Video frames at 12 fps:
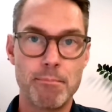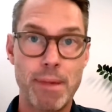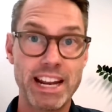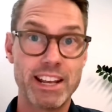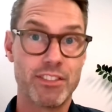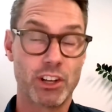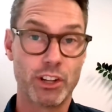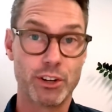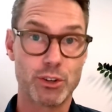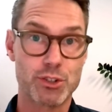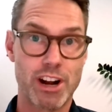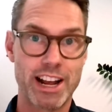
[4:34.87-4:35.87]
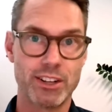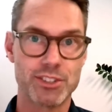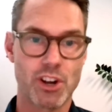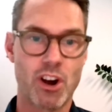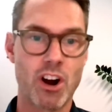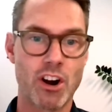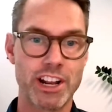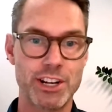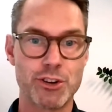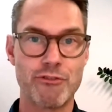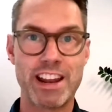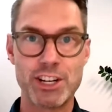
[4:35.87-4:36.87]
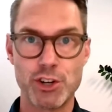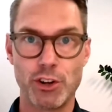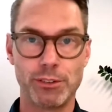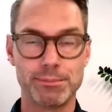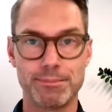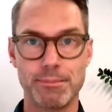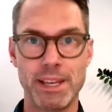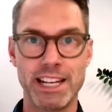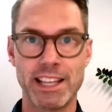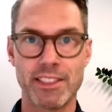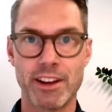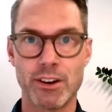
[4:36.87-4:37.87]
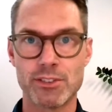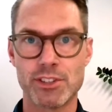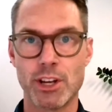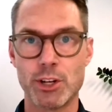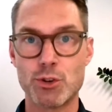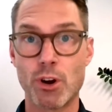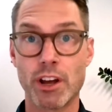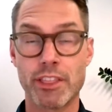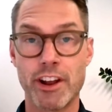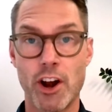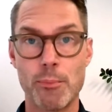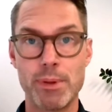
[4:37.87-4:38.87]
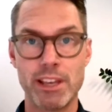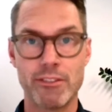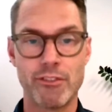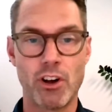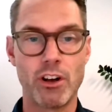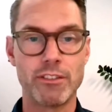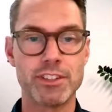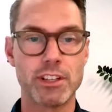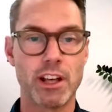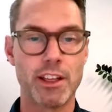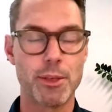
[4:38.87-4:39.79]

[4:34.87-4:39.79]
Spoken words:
Many of the clinical trials are interventional, meaning there's a drug therapy involved.